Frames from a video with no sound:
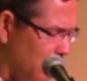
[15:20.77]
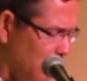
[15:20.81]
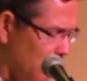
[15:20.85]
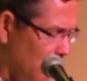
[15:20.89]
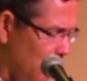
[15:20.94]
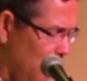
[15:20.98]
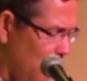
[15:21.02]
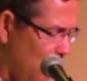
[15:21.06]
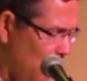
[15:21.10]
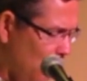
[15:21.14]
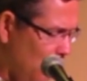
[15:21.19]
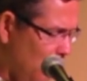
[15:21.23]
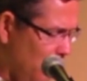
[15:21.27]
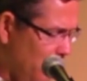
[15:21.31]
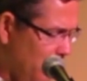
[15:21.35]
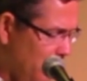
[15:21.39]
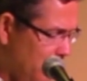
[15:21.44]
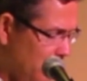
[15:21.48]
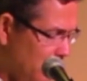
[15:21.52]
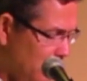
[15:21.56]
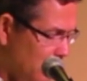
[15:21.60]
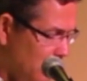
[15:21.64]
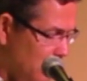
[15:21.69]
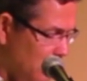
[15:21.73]
The
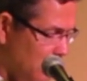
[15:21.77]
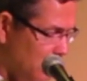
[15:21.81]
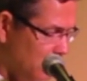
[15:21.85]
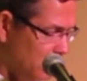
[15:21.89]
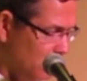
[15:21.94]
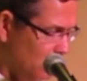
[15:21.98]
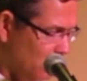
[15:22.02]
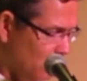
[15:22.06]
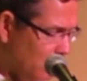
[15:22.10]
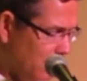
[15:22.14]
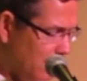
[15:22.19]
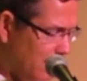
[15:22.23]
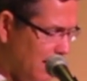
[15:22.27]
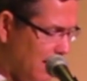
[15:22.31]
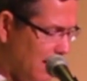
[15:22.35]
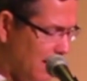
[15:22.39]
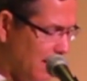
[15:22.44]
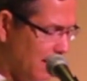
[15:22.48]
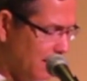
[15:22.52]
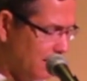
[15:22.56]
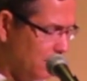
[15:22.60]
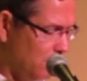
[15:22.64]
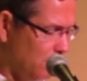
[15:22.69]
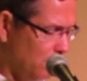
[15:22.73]
Lord your
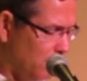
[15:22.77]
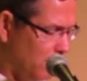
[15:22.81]
God,